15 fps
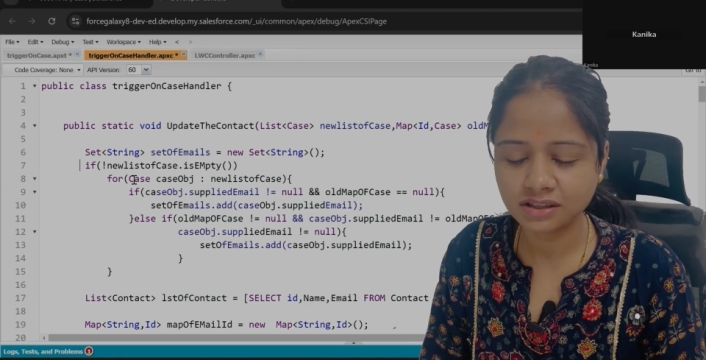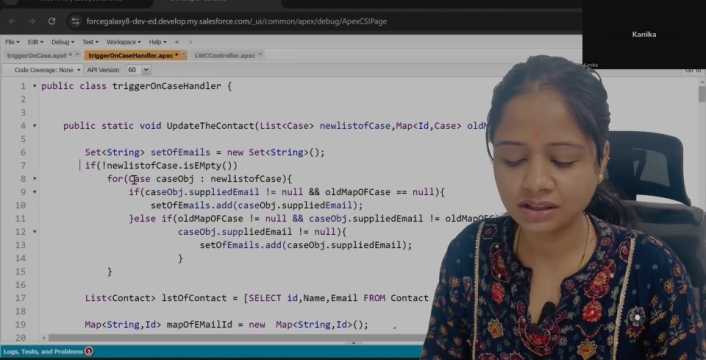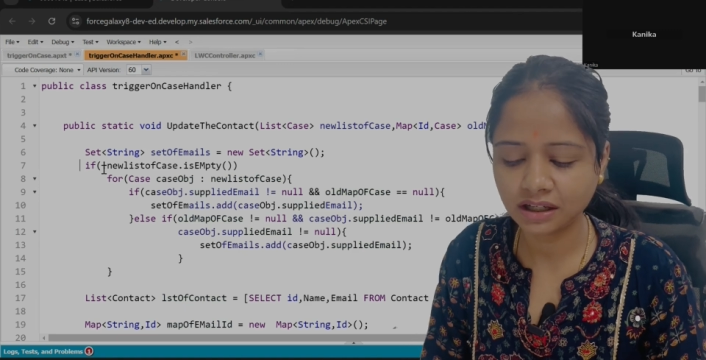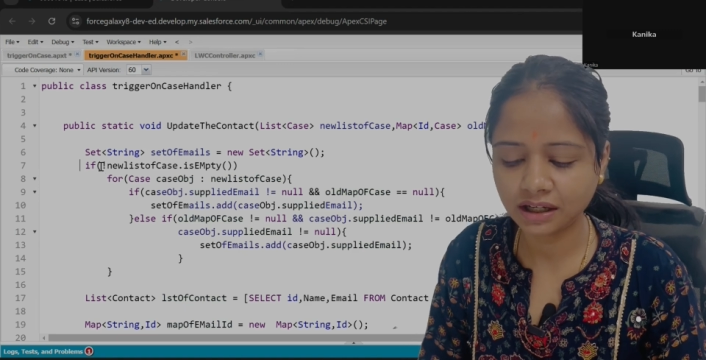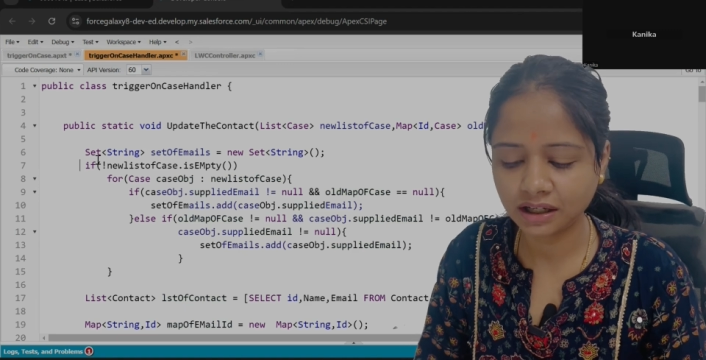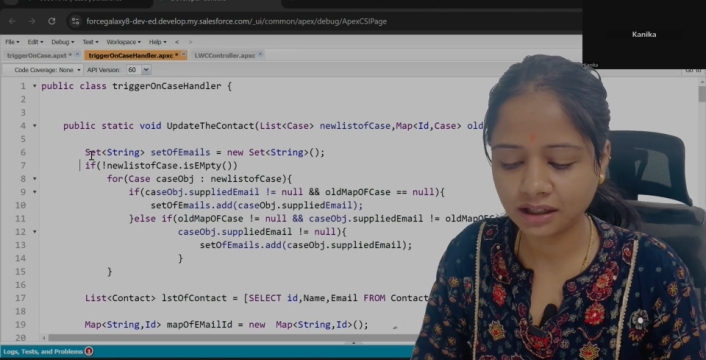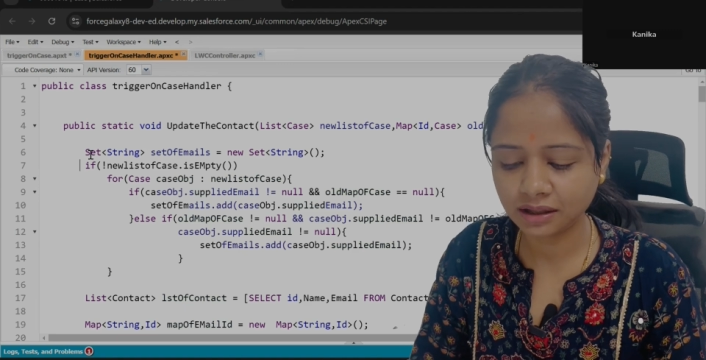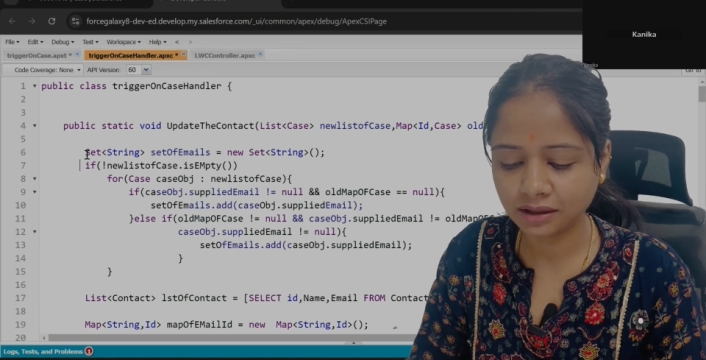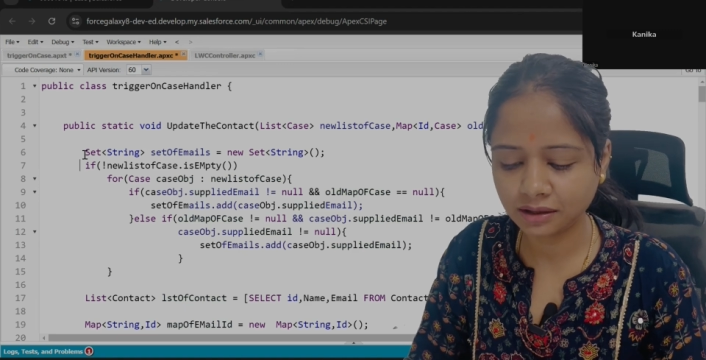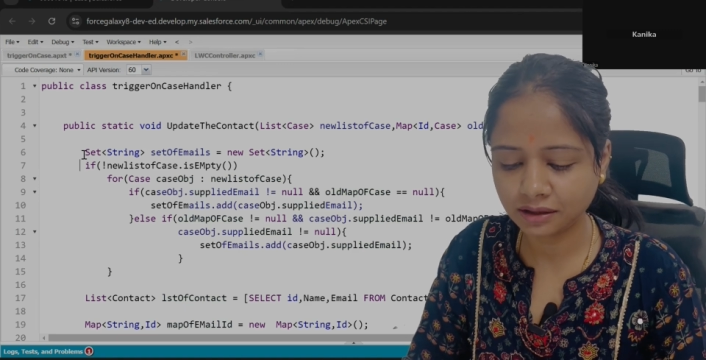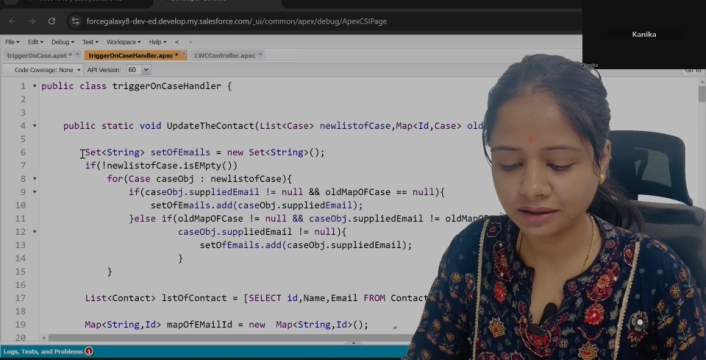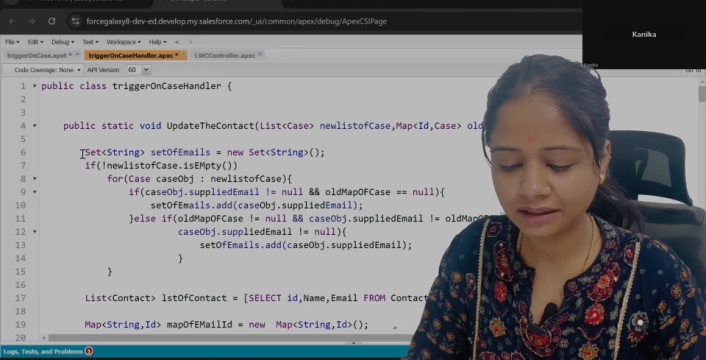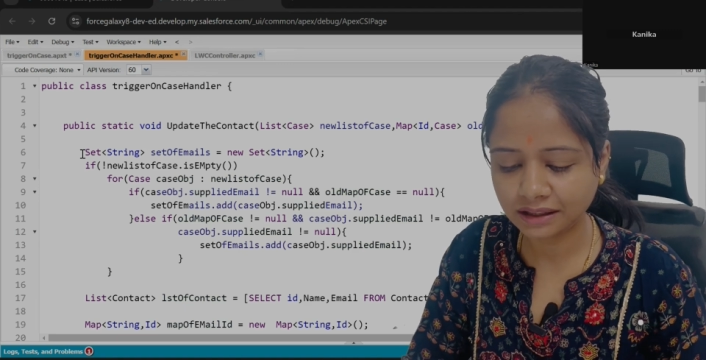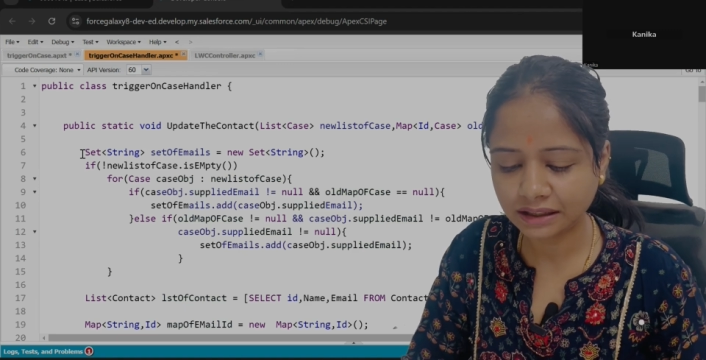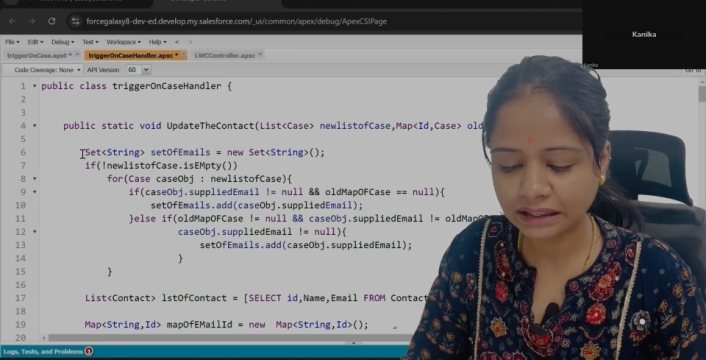I
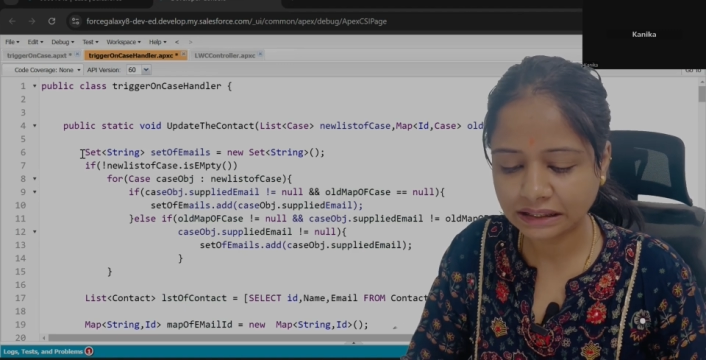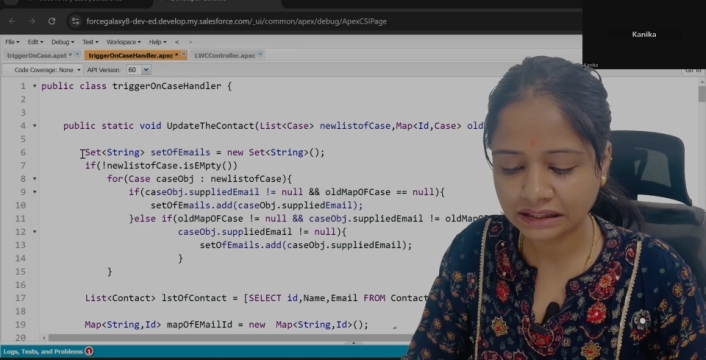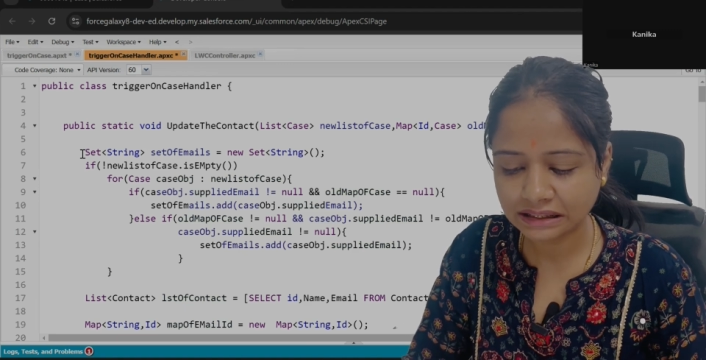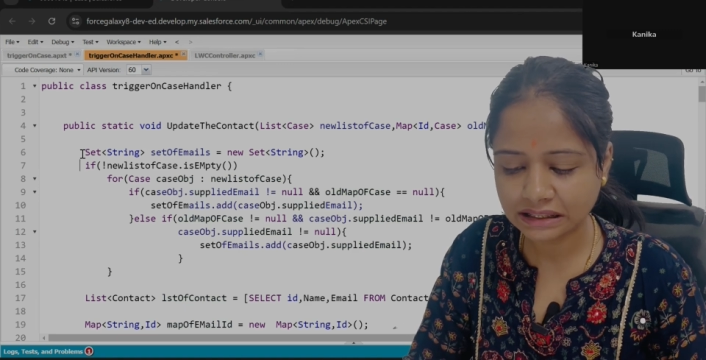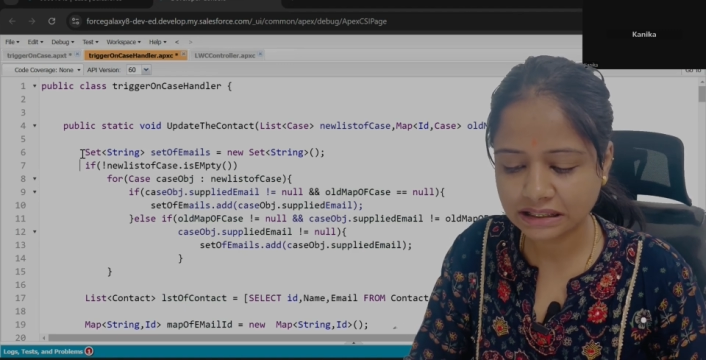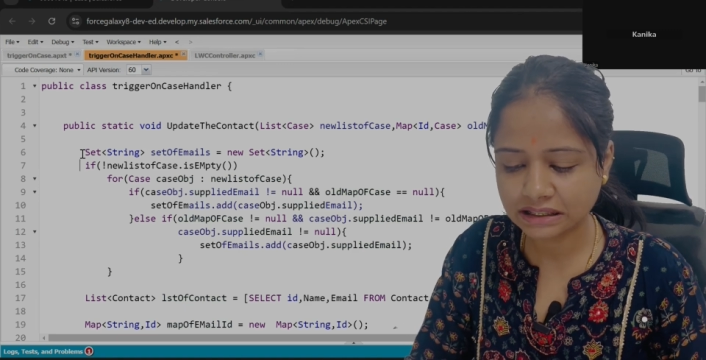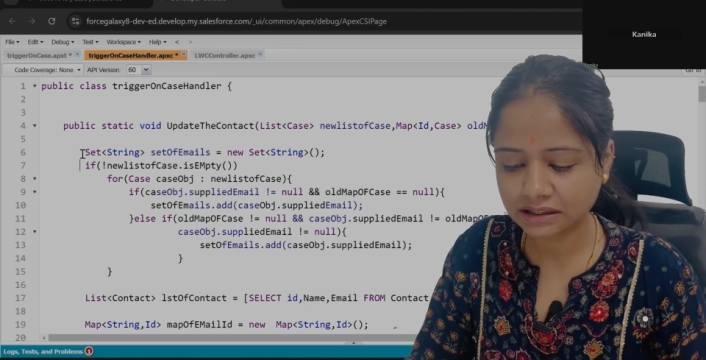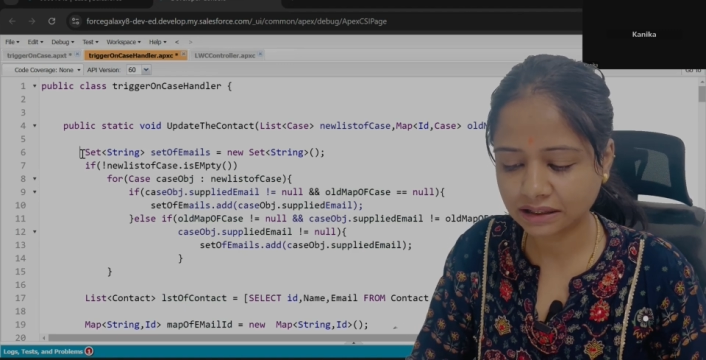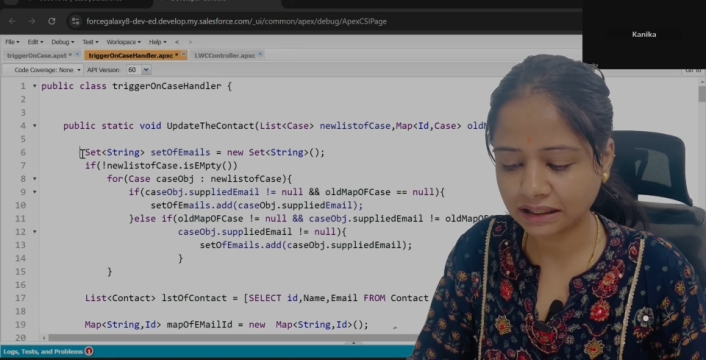did in this